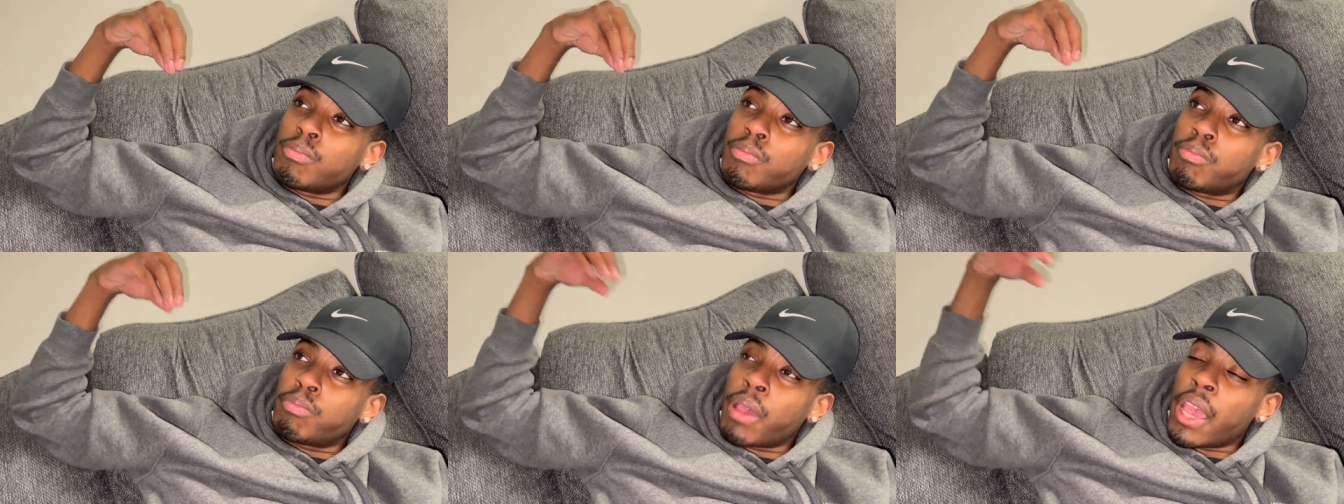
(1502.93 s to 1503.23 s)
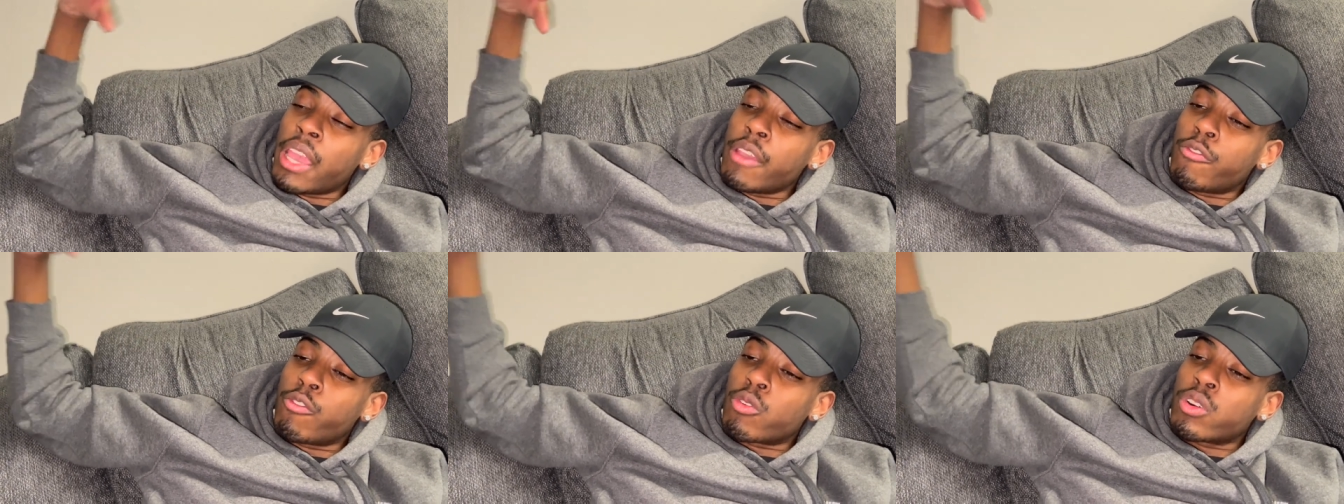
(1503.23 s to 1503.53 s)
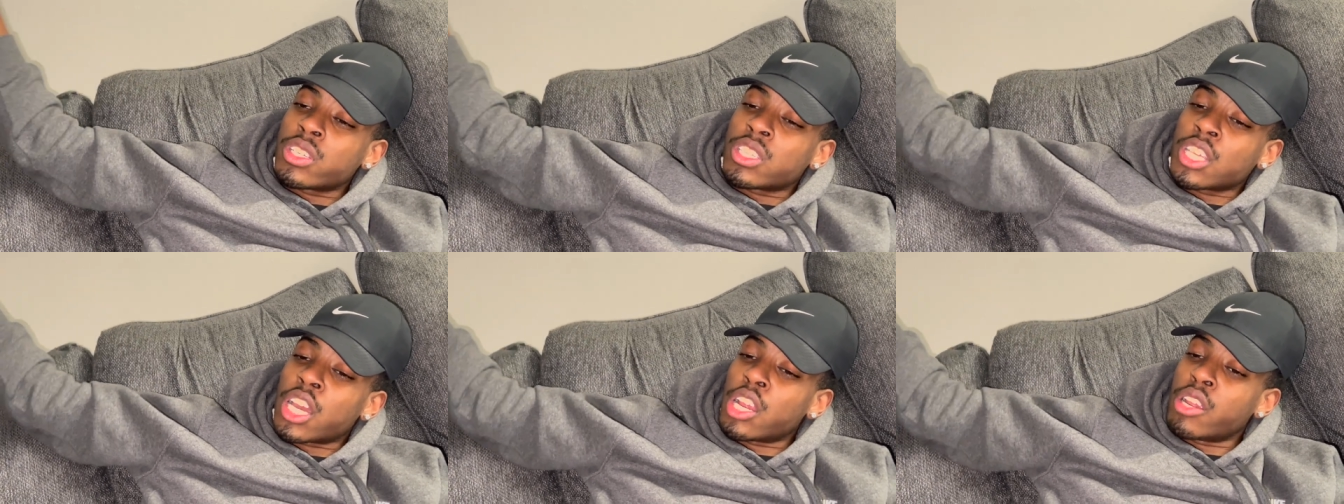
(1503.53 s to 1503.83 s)
pay for
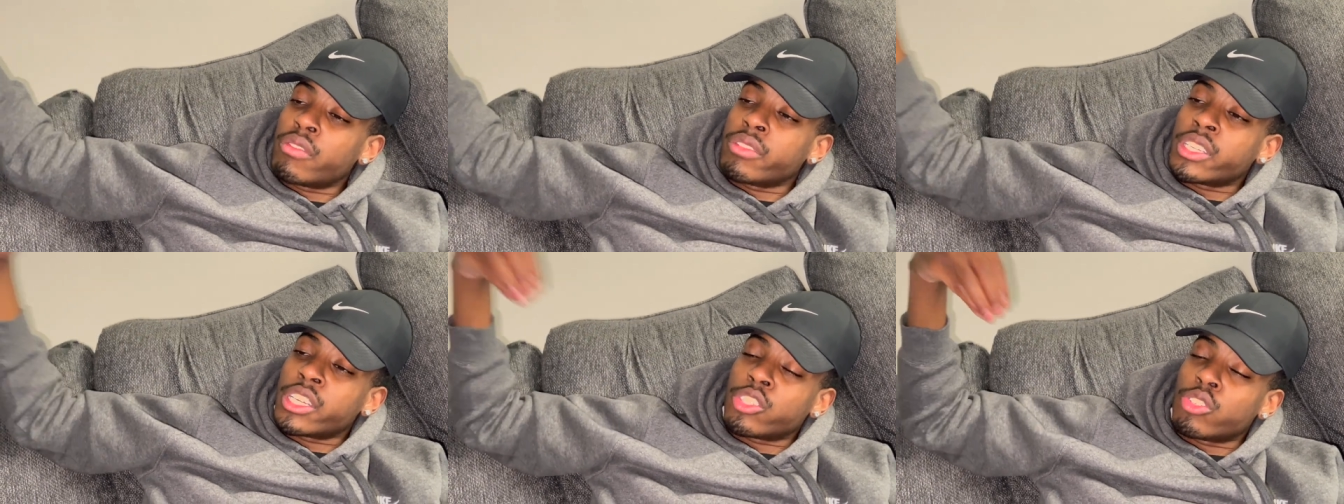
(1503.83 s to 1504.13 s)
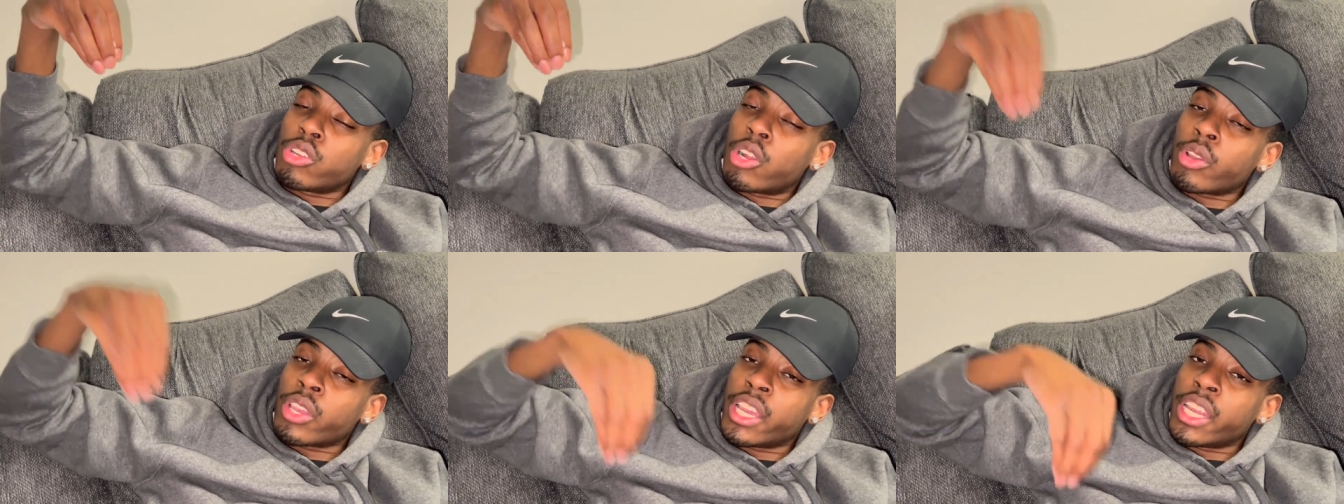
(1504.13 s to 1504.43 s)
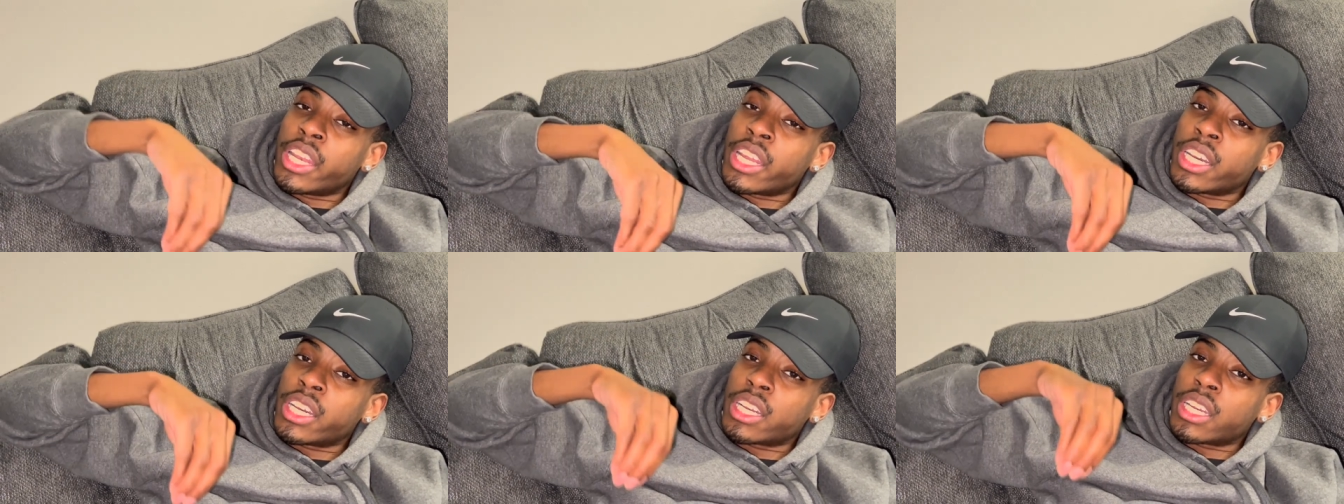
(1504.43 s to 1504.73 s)
a service that you don't
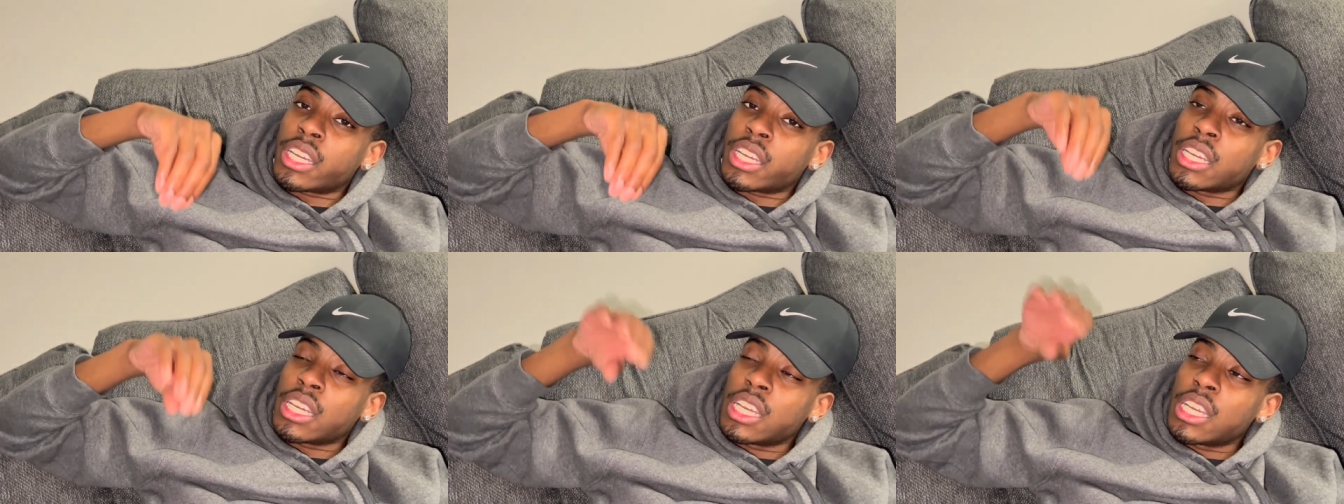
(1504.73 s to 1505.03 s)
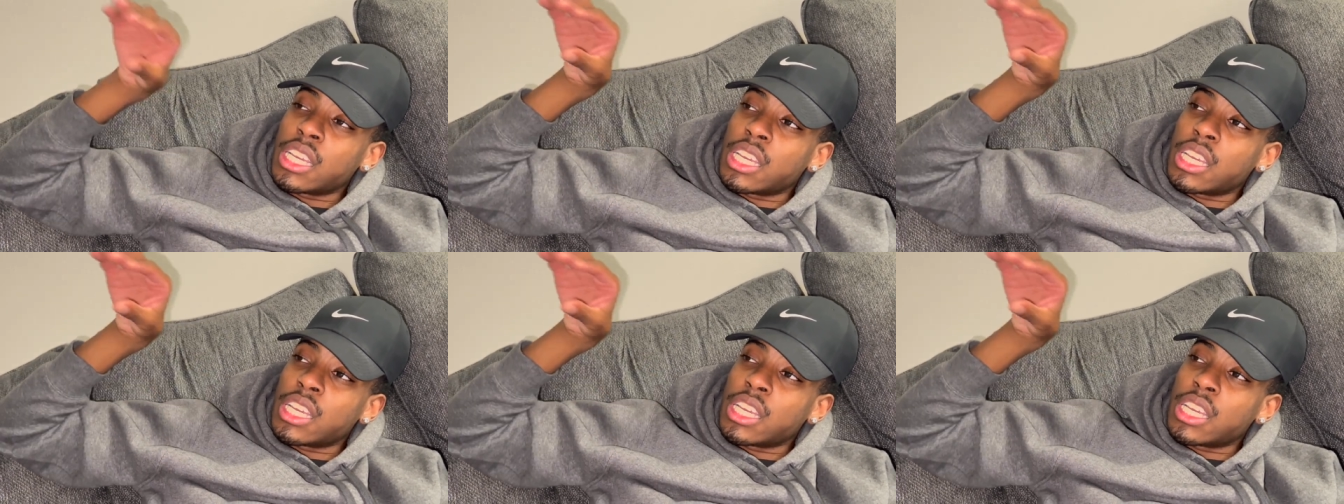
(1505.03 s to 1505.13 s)
get done.